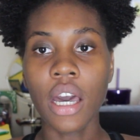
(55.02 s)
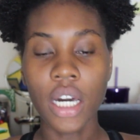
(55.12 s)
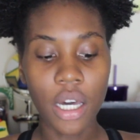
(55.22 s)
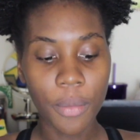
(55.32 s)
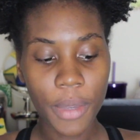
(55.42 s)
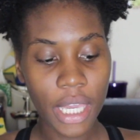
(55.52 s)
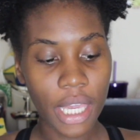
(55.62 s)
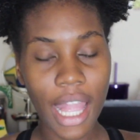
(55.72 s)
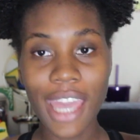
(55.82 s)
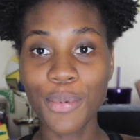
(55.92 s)
And
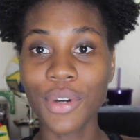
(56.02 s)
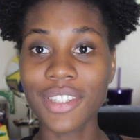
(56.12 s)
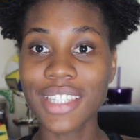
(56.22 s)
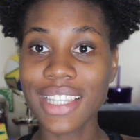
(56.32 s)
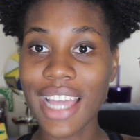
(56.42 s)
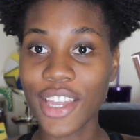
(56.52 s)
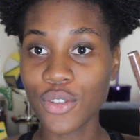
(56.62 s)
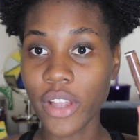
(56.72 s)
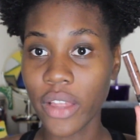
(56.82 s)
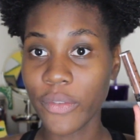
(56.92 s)
8.6 I can
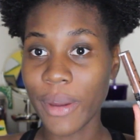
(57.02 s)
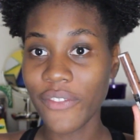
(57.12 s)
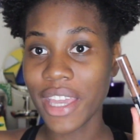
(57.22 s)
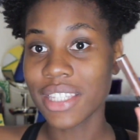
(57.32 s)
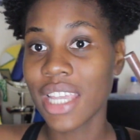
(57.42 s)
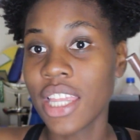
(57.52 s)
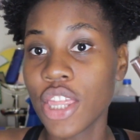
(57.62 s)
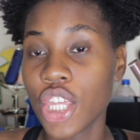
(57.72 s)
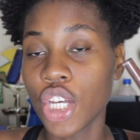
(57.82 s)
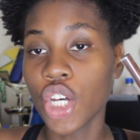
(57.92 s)
use all over my face
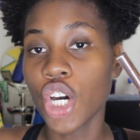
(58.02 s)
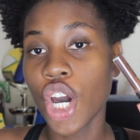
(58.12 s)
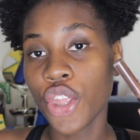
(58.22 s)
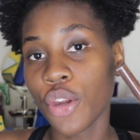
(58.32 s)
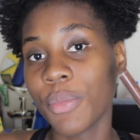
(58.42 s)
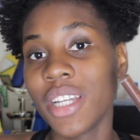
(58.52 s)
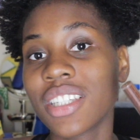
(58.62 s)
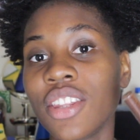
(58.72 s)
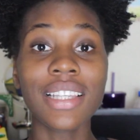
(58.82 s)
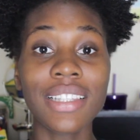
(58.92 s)
in the other
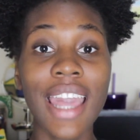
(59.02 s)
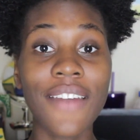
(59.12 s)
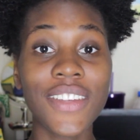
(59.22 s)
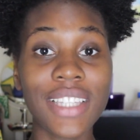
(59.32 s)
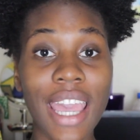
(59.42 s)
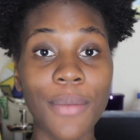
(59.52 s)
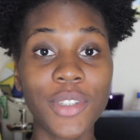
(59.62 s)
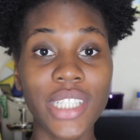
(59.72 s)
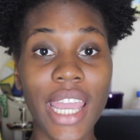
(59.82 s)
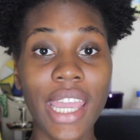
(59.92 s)
months. And since they have the
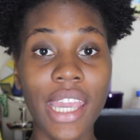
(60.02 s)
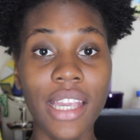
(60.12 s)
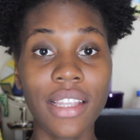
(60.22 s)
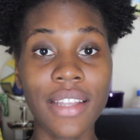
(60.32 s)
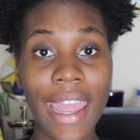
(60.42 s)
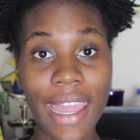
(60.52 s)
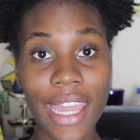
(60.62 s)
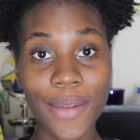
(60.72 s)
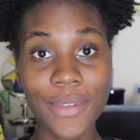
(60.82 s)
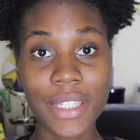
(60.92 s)
same shade
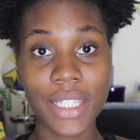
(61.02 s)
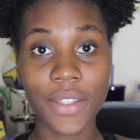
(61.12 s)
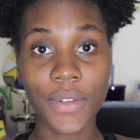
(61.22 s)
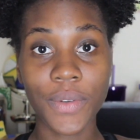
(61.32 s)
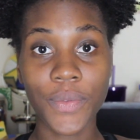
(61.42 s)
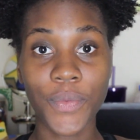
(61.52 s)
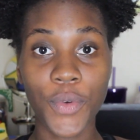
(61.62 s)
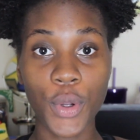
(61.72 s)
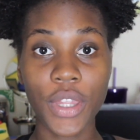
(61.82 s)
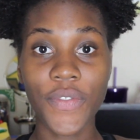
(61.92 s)
names
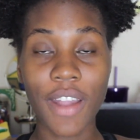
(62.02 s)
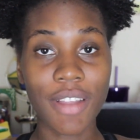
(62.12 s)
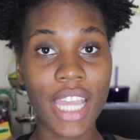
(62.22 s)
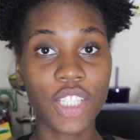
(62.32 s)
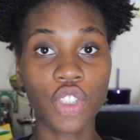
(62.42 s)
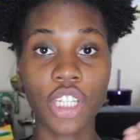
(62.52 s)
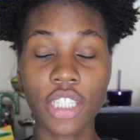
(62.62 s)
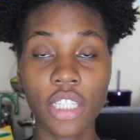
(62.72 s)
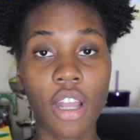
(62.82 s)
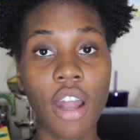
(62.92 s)
for the foundation, the
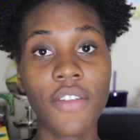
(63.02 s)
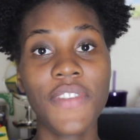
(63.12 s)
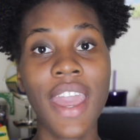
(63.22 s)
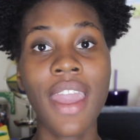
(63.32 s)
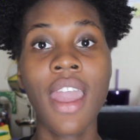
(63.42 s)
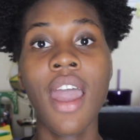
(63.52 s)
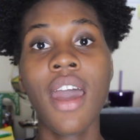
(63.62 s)
concealer, all of that,